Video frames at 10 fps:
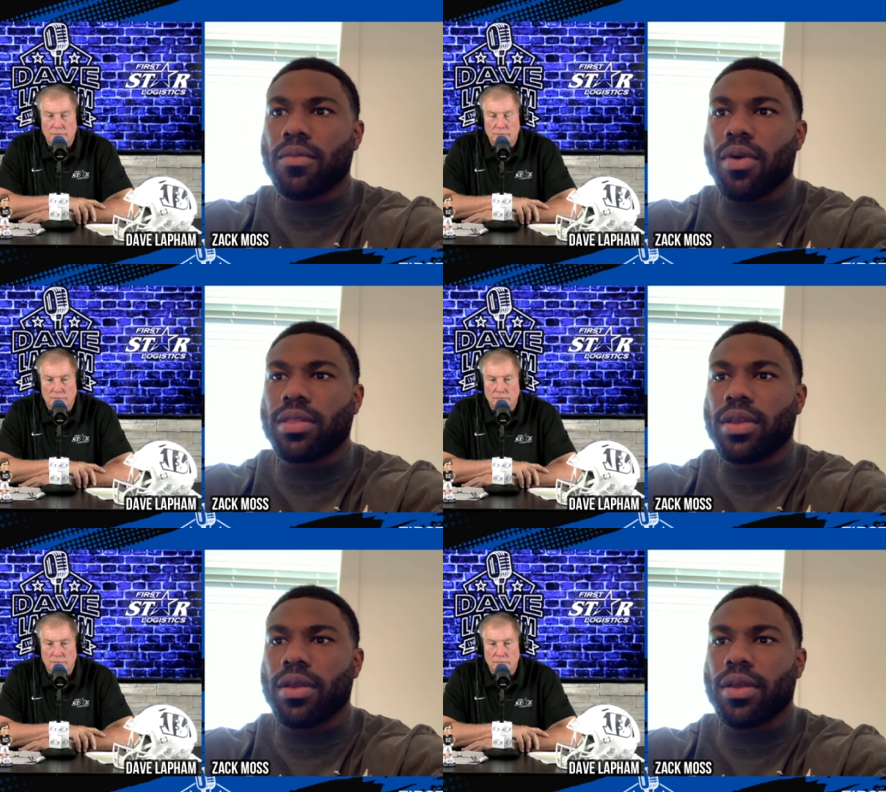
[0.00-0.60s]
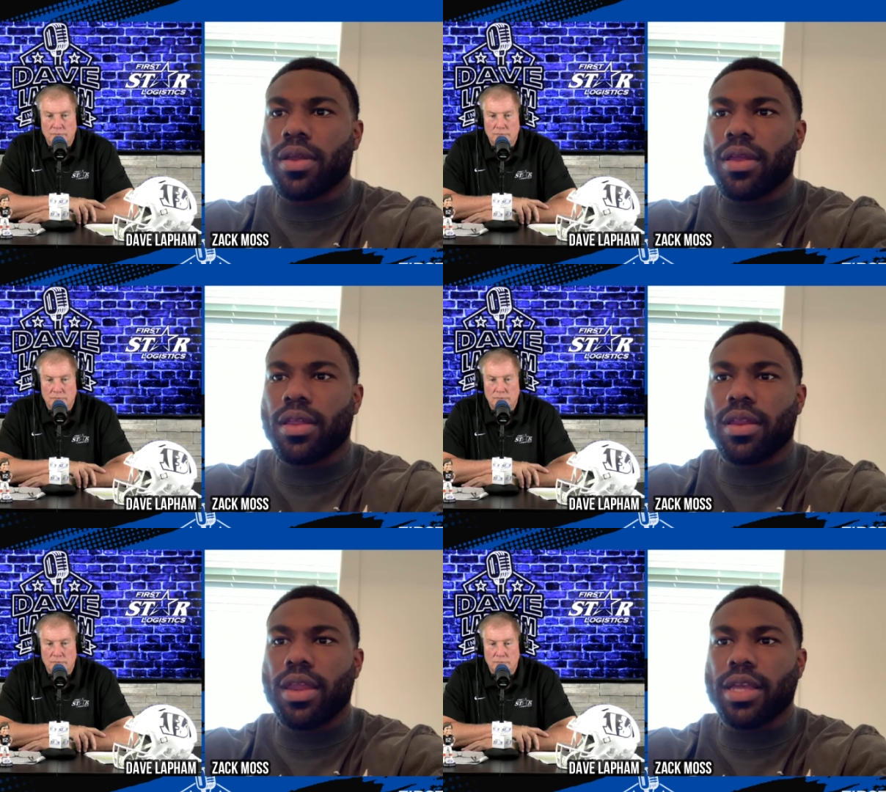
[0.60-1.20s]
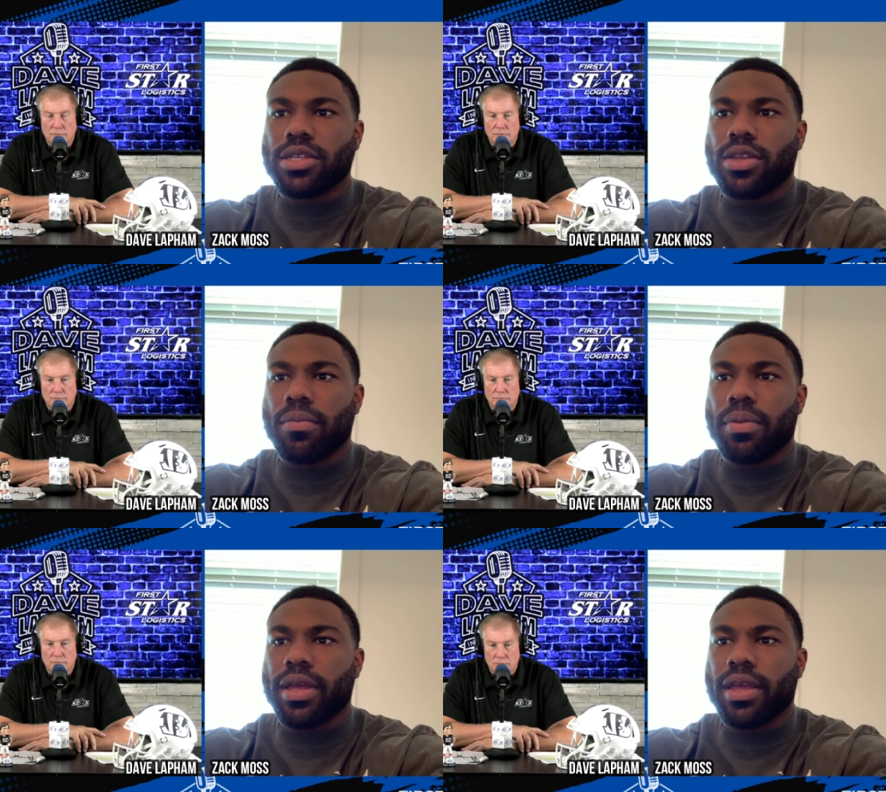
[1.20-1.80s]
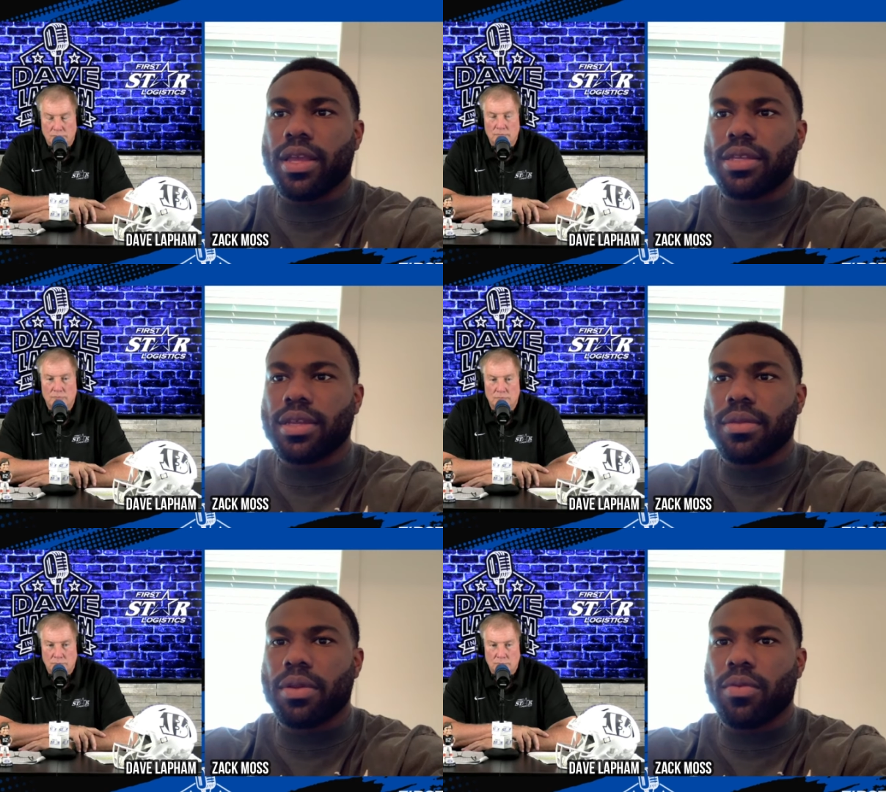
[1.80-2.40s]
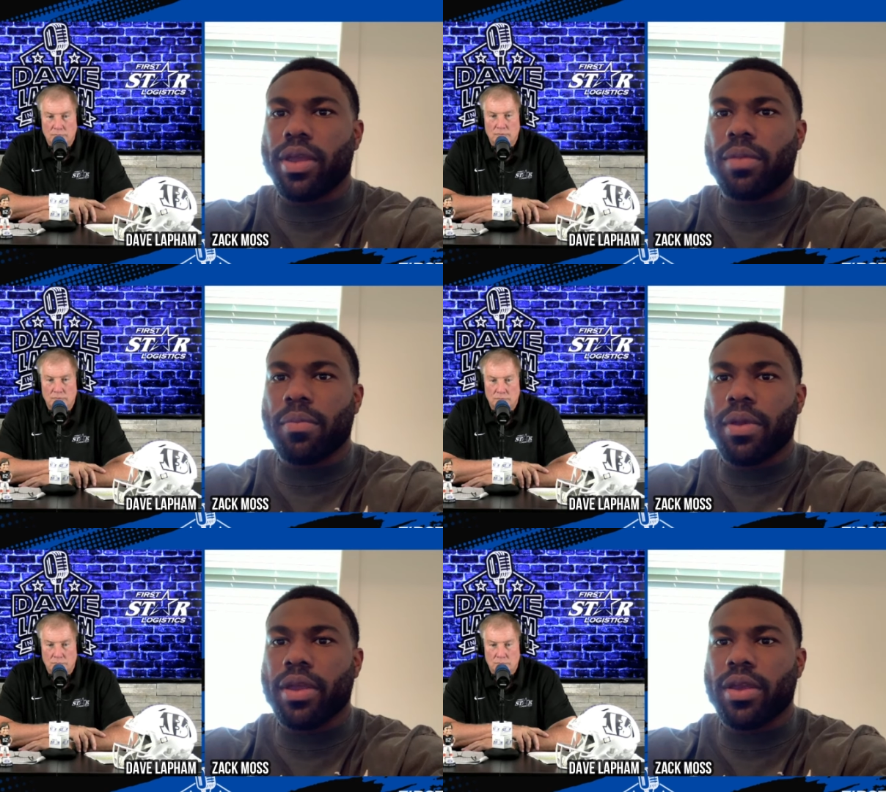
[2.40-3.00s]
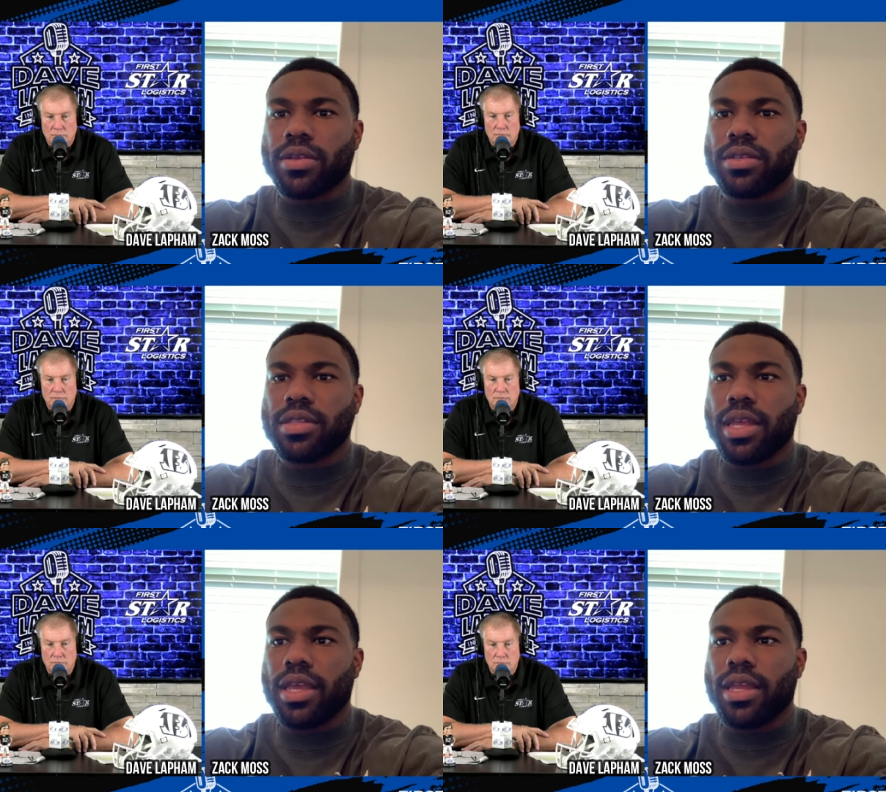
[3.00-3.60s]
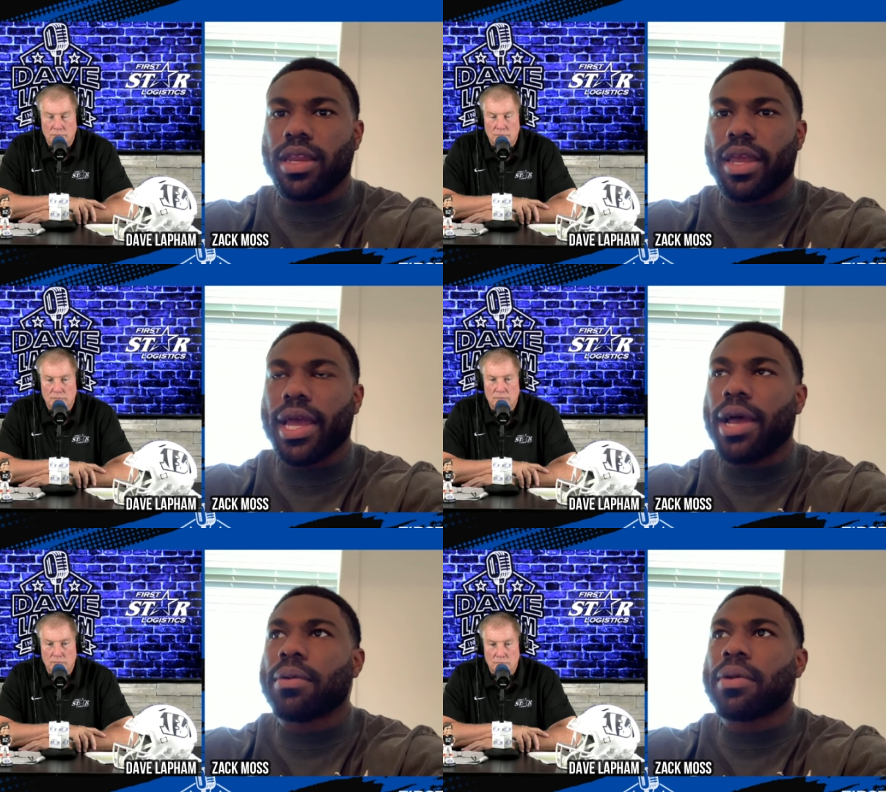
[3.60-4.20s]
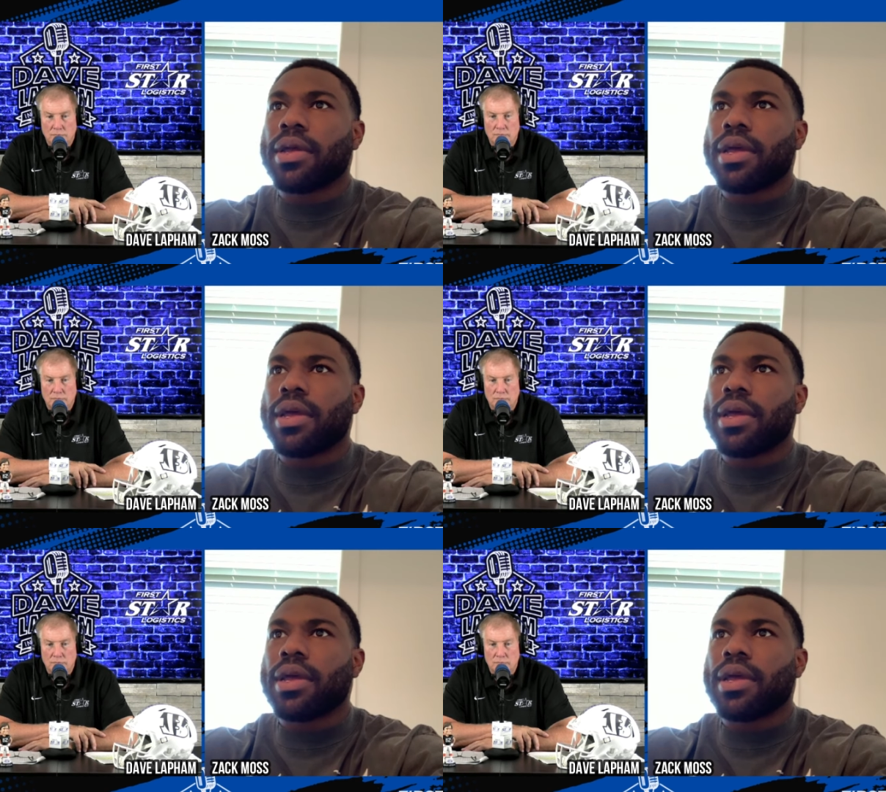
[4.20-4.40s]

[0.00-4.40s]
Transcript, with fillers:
Speaker 1: go out there and execute plays and the way he prepares day in and day out,